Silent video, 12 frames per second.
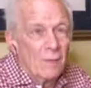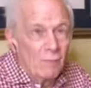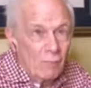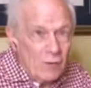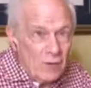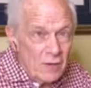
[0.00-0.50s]

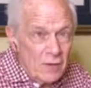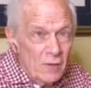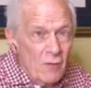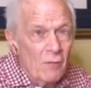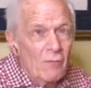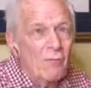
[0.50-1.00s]
We
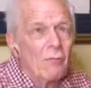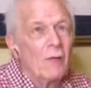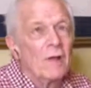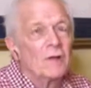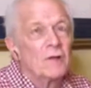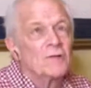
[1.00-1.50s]
were
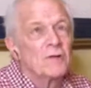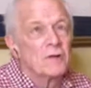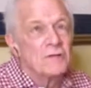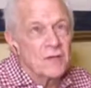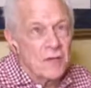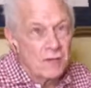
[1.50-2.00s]
in a
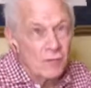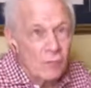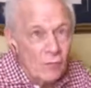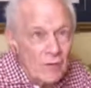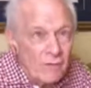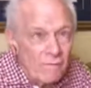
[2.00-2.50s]
church in
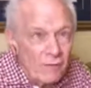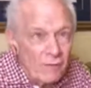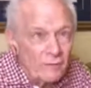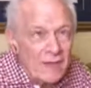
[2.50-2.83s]
Greenville,